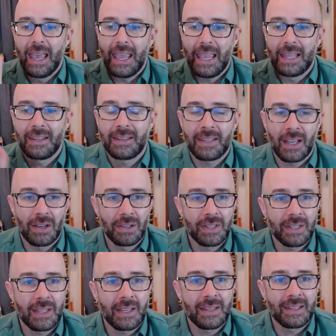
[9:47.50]
in
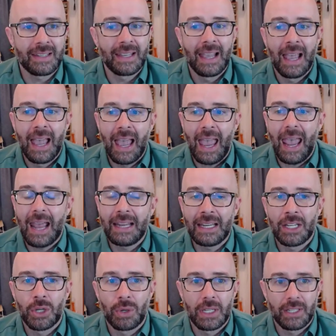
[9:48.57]
Celsius and in
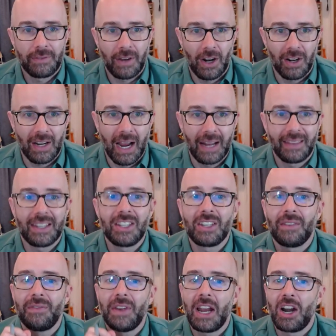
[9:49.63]
degrees Fahrenheit. This is
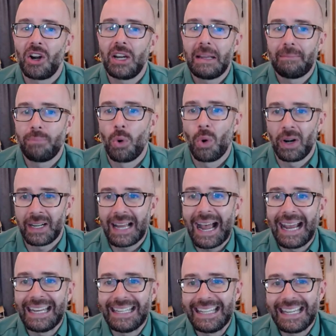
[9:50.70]
a very important
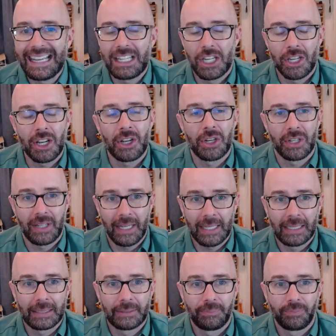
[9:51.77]
idea to understand.
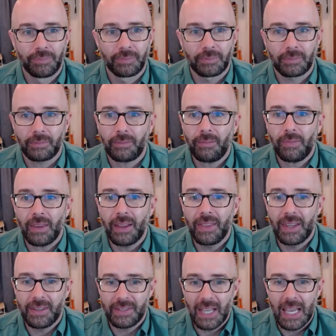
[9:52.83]

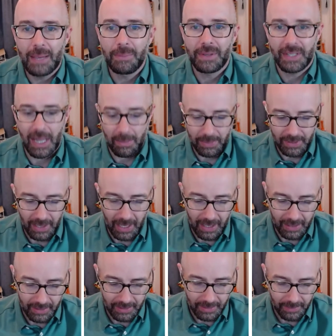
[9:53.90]
The same step
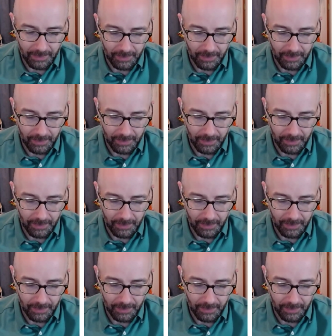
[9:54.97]
size.